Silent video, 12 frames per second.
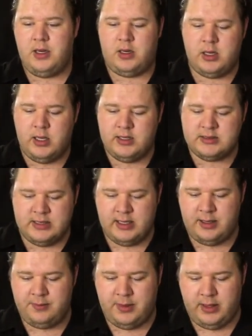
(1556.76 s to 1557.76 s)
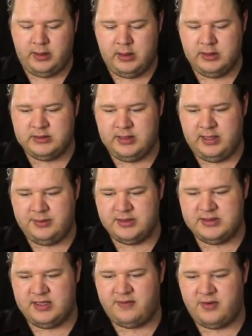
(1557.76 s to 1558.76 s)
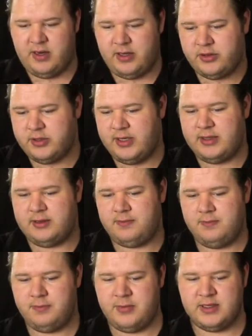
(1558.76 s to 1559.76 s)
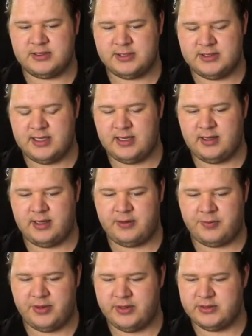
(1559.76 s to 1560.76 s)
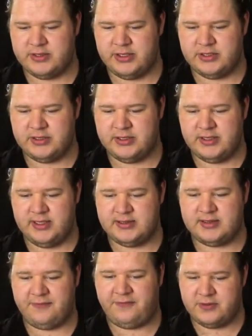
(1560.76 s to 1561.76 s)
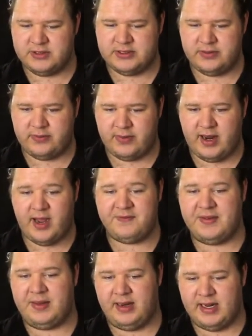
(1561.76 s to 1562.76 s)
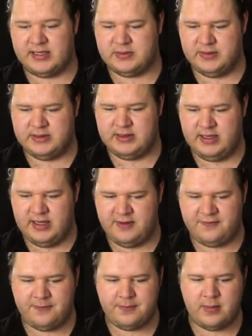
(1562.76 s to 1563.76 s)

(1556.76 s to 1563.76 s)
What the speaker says: Call time, my call time is 700 because technically the producer usually is the first to arrive and the last one to leave.